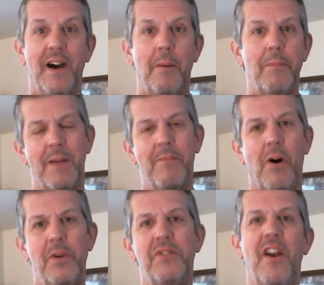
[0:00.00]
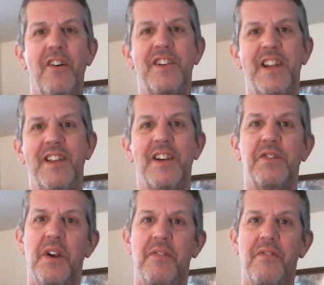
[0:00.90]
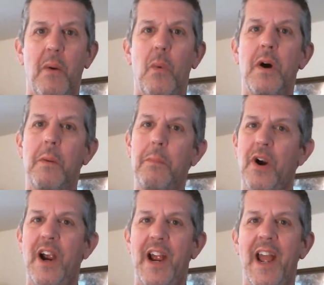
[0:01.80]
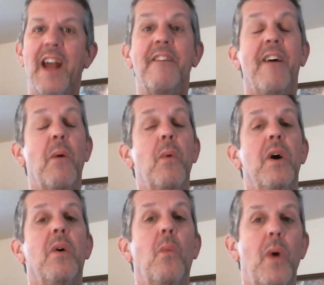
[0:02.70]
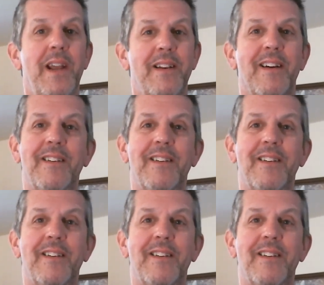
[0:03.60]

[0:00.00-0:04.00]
But I'm always guaranteed this: if I will pray and if I will wait,